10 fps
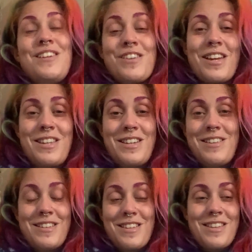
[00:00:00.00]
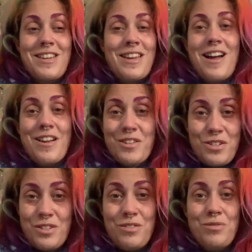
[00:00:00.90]
get it
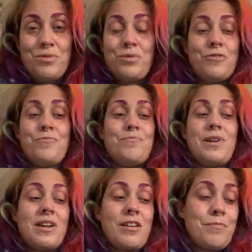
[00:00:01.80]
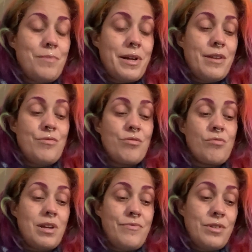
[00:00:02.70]
actioned, or sort of make a complaint or
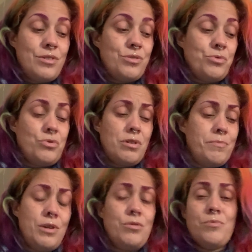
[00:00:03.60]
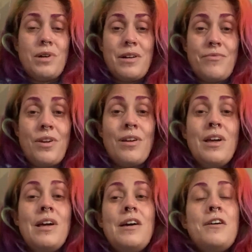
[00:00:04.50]
grievance or tribunal or what have you,
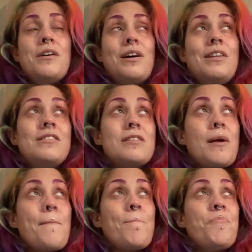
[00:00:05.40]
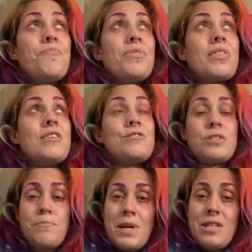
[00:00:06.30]
and it's just
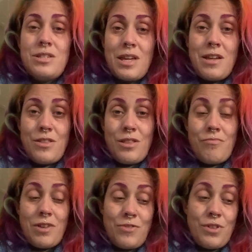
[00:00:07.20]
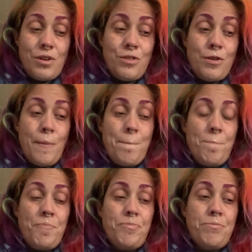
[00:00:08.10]
amazing hearing that other
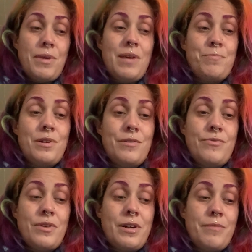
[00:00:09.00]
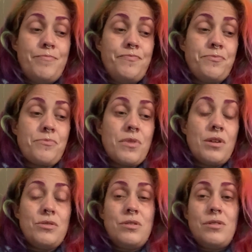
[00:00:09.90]
people have
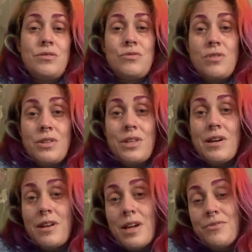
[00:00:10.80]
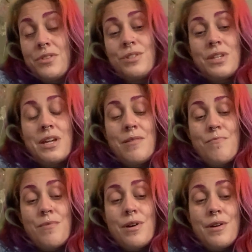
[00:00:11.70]
tried that and had the same